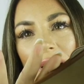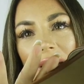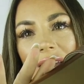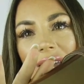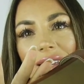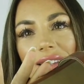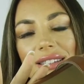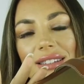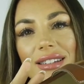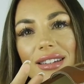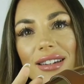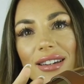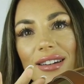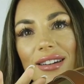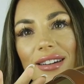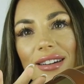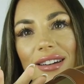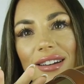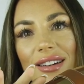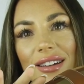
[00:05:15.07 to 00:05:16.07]
right?
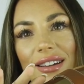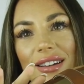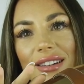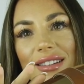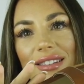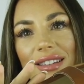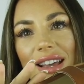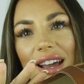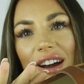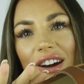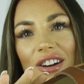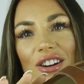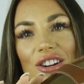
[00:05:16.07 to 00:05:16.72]
They